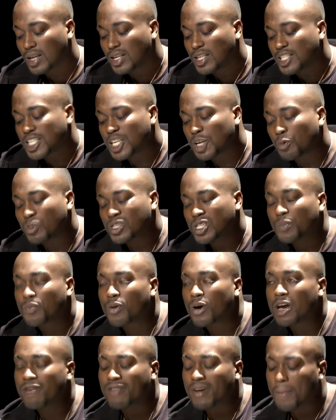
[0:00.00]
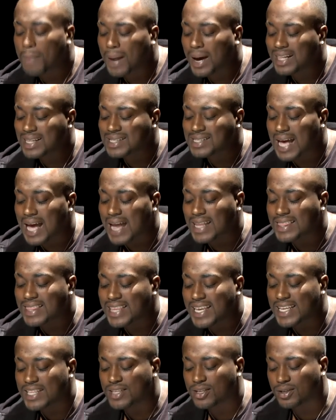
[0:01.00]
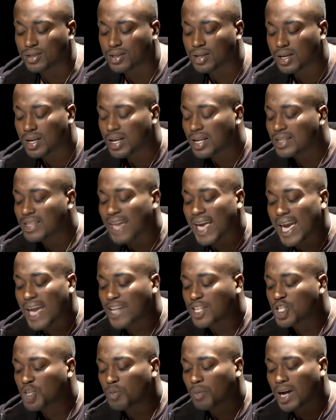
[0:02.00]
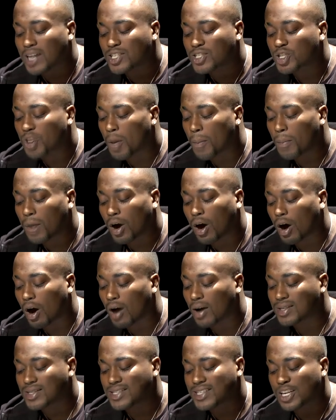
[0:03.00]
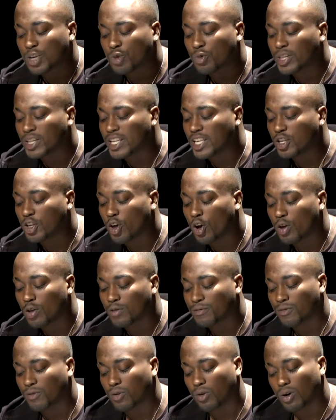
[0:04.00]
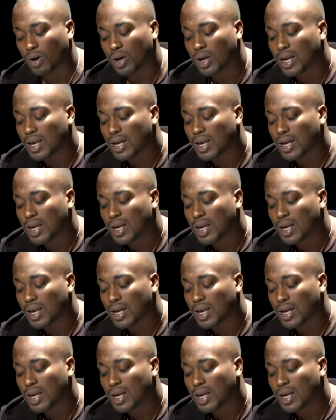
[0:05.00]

She was the perfect balance I needed, the angel my somber heart secretly yearned for.